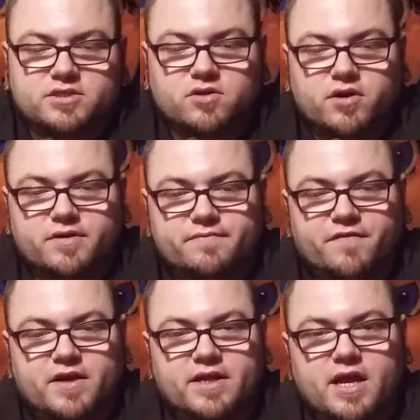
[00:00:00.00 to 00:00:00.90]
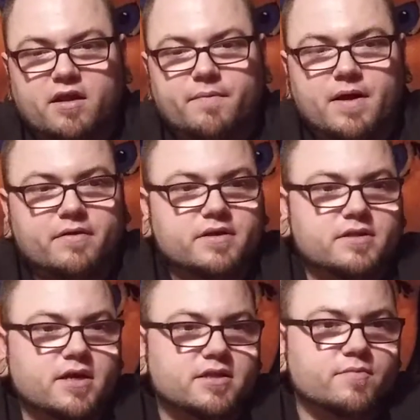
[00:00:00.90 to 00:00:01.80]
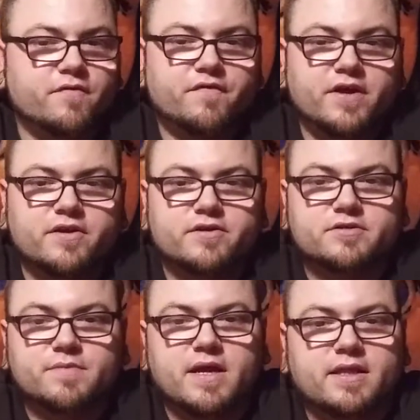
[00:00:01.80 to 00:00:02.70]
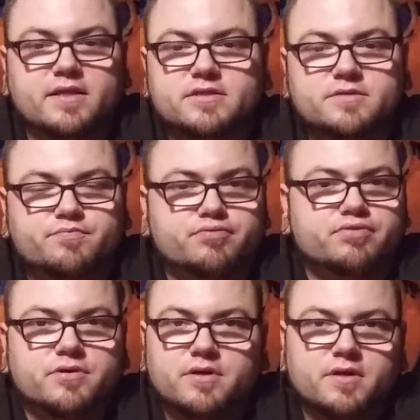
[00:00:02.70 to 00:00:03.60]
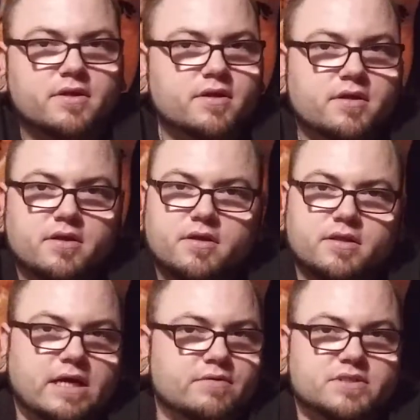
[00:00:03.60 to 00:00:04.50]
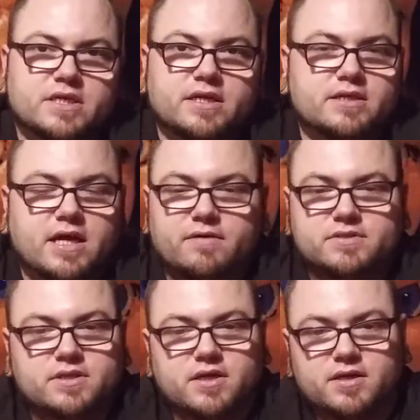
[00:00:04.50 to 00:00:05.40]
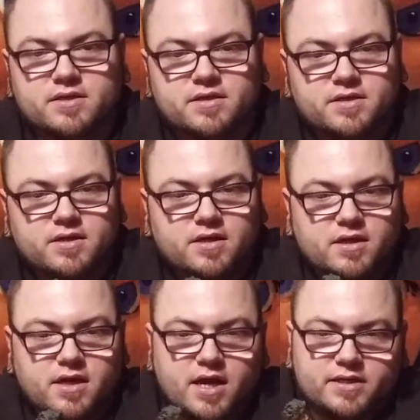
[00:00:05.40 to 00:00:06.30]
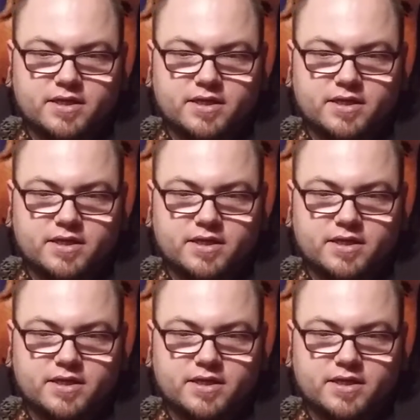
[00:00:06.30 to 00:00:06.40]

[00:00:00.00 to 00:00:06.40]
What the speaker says: started finding out about collectible figures, man, that was it. I was done. I had to